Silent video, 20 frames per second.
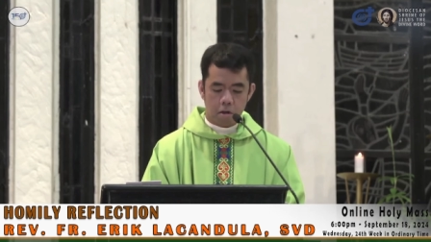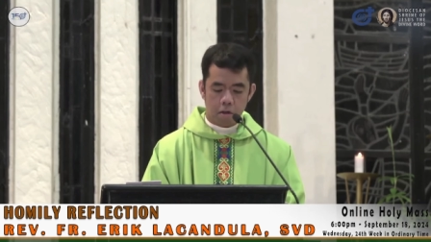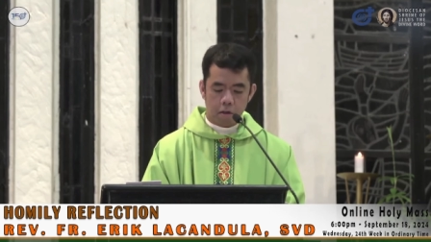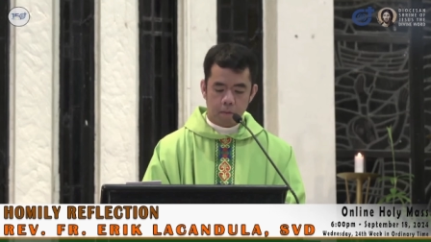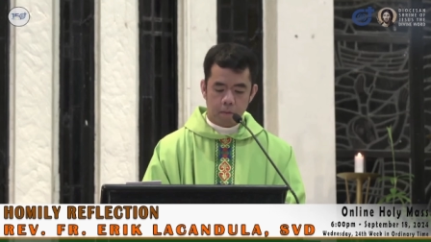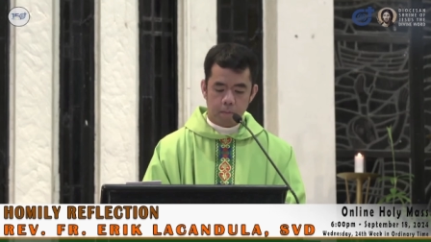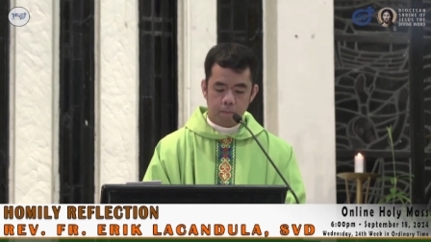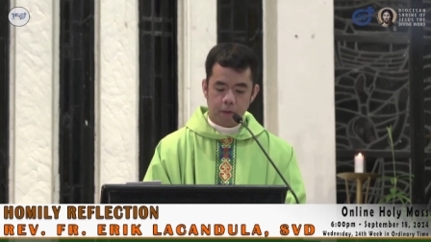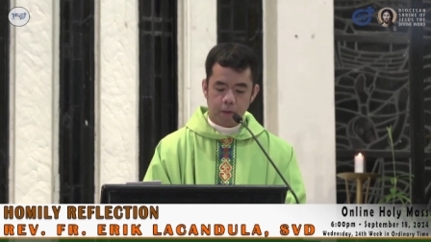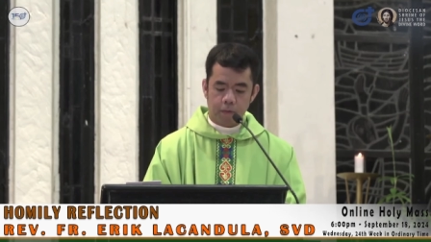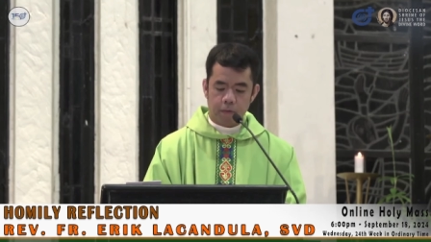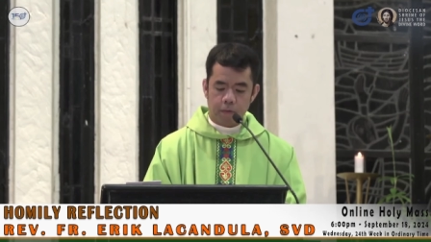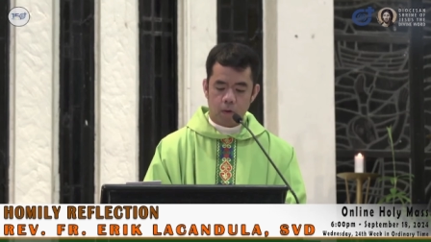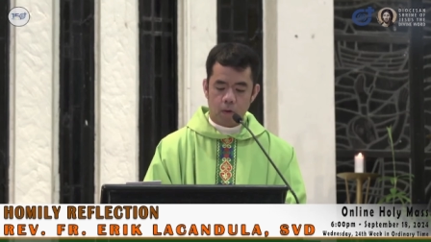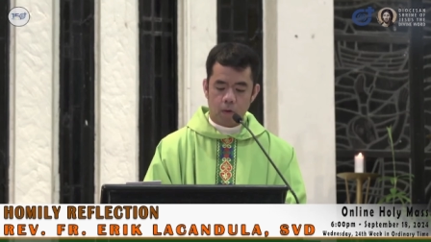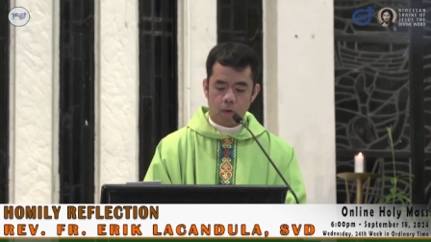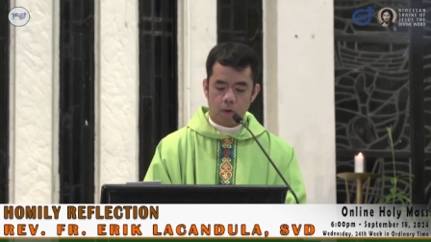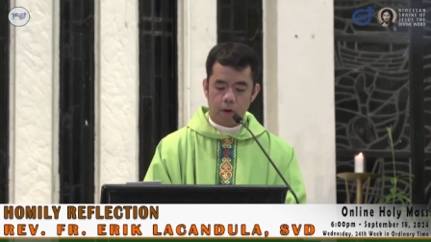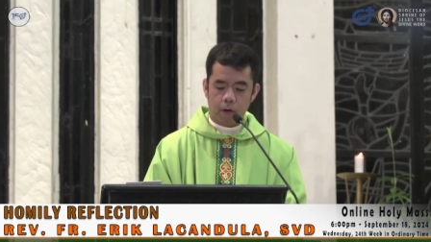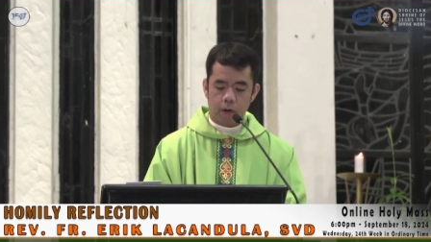
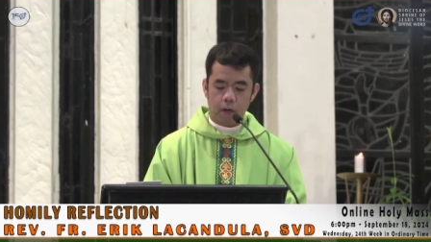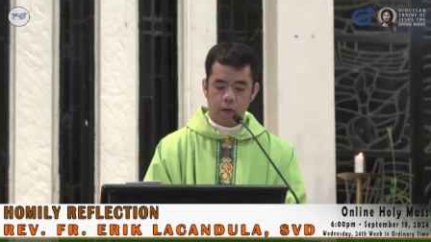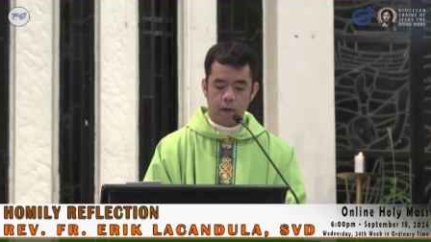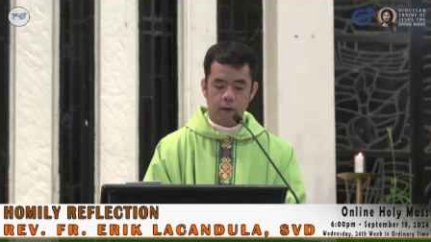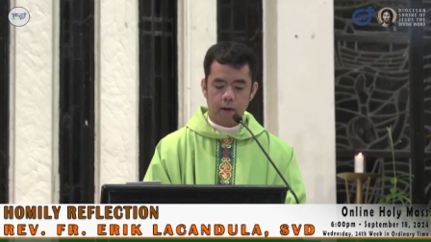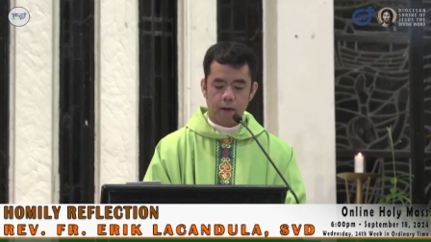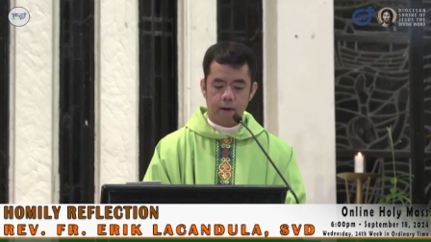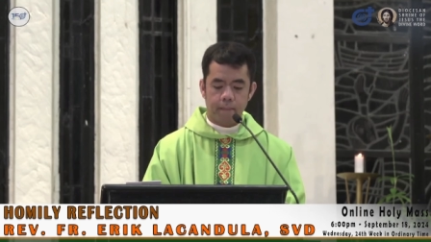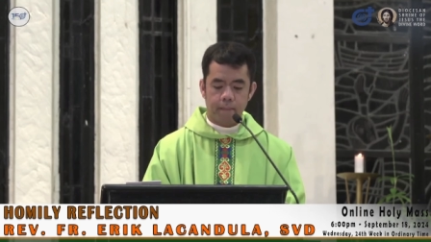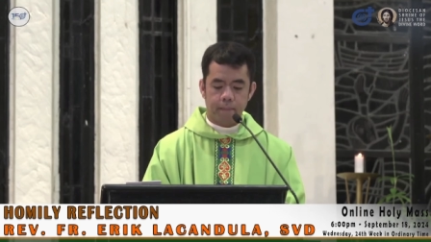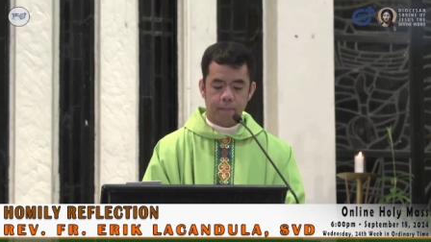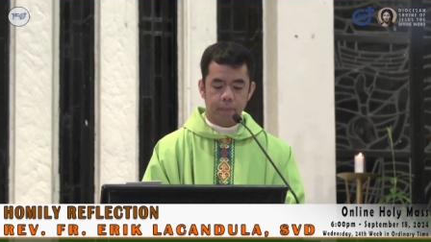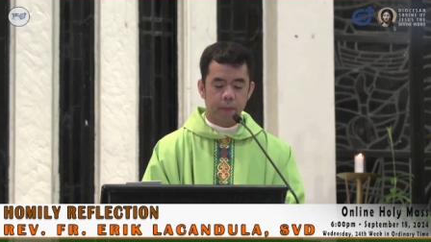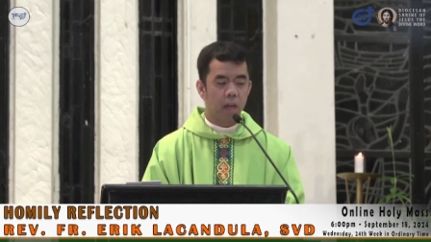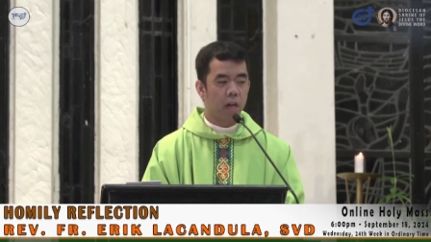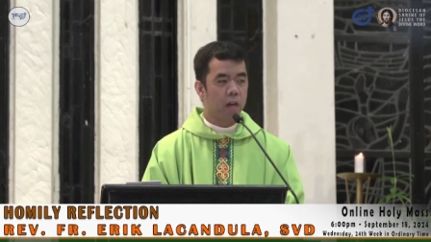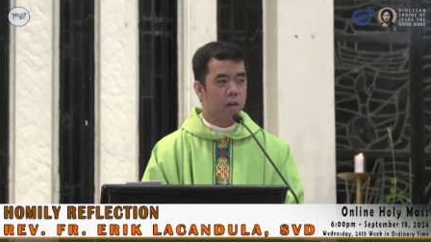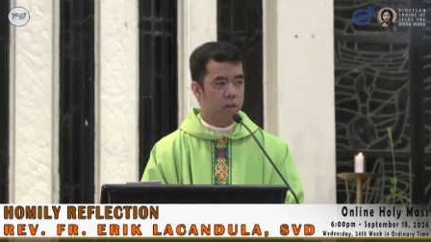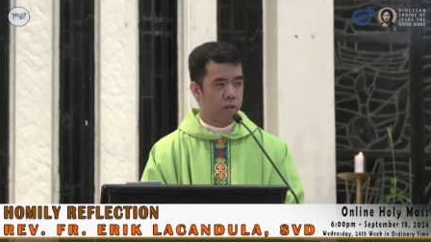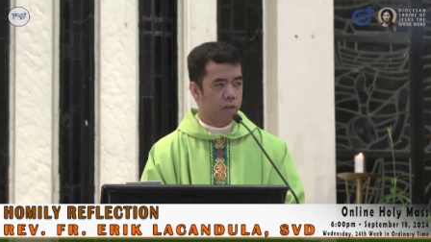Before,
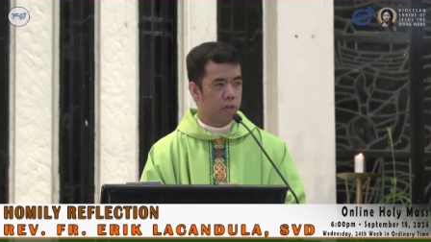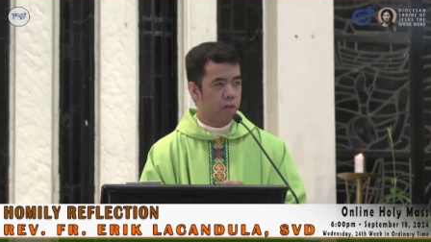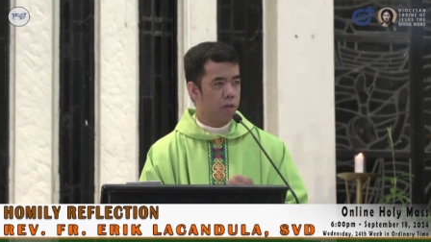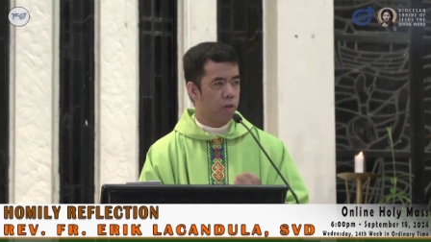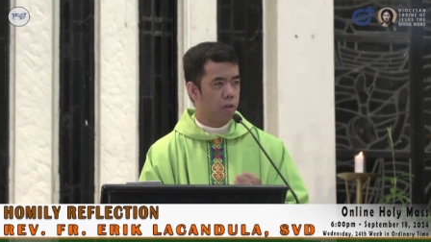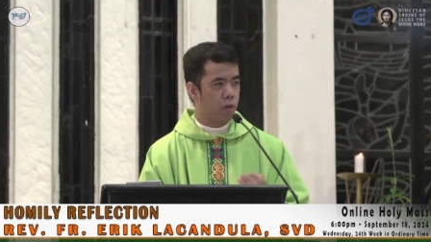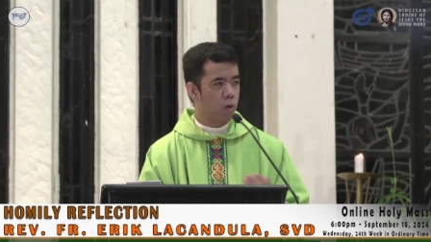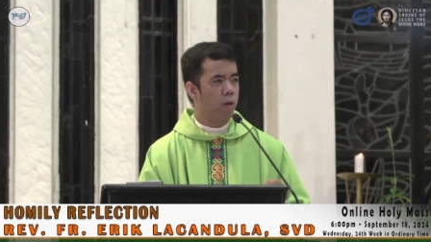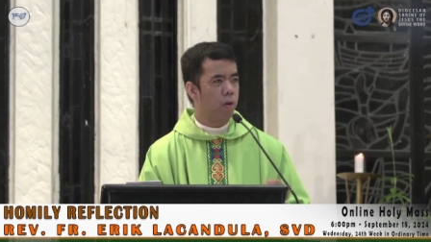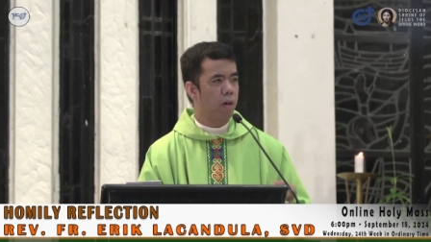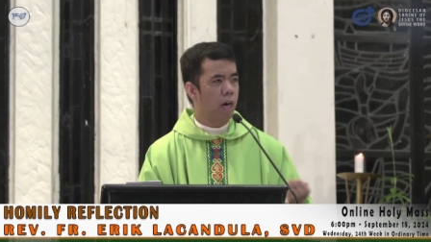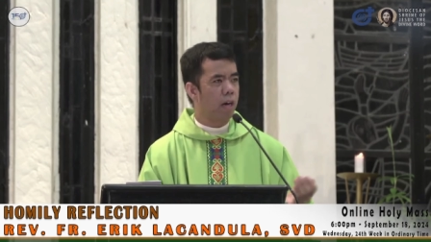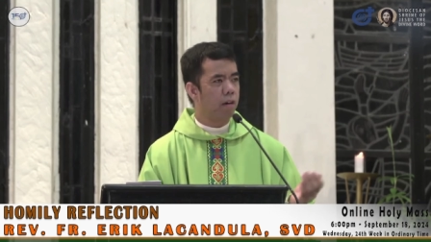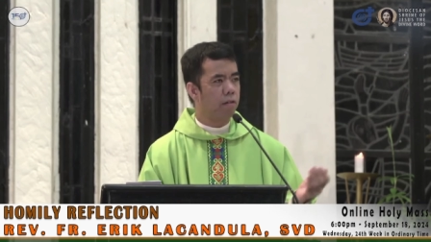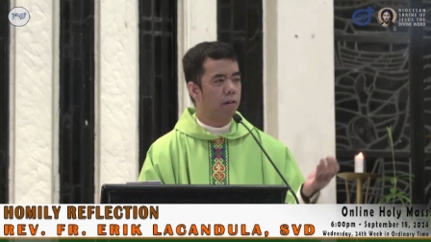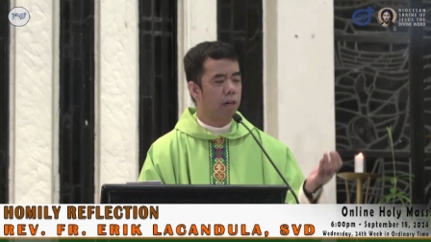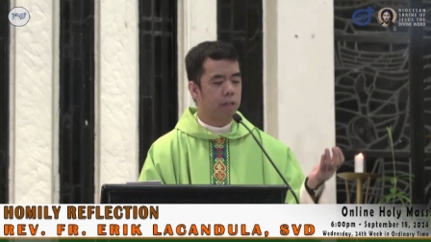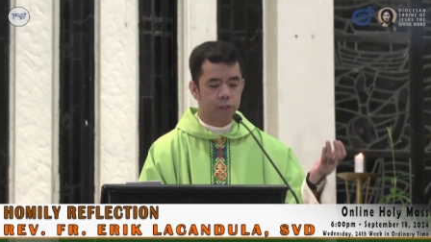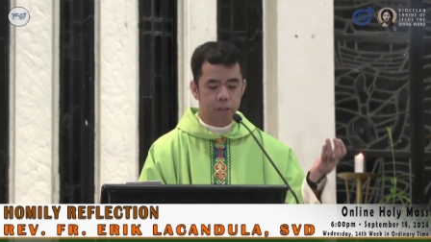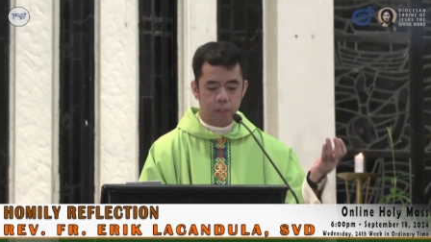you were
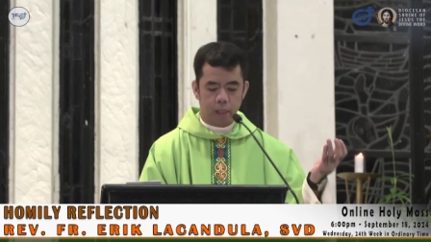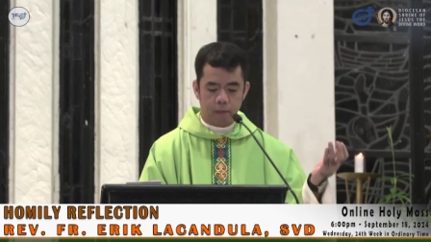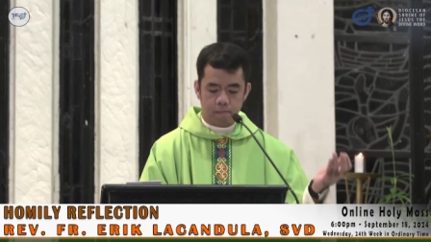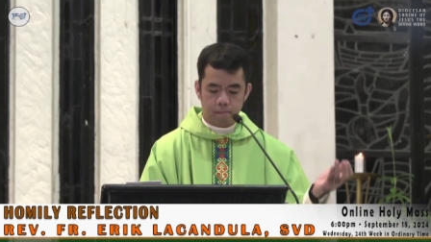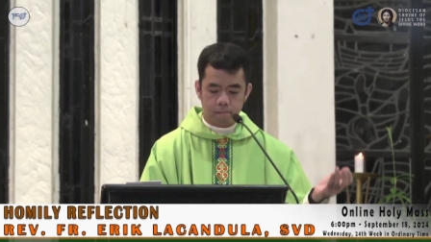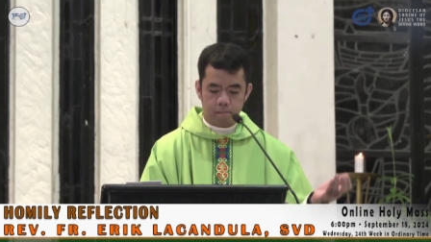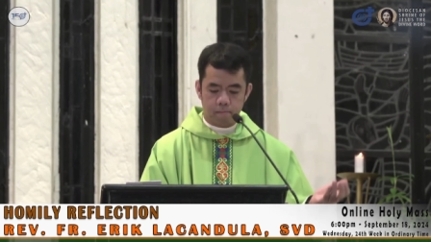aggressive